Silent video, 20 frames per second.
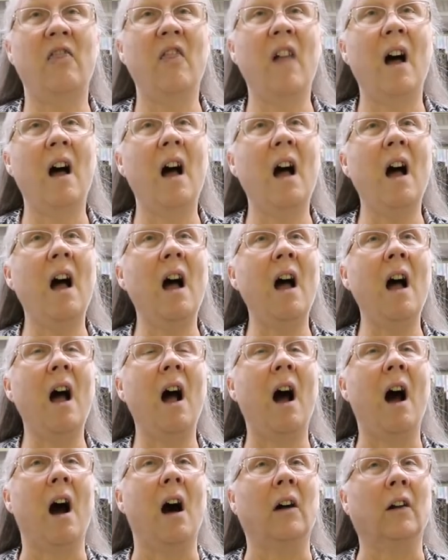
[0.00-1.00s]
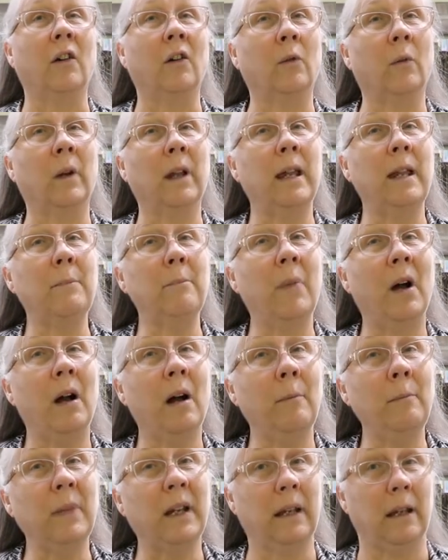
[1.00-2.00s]
the Hungry
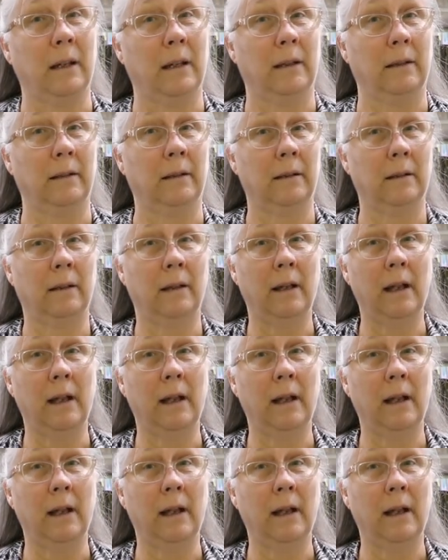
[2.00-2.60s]
Pumpkin.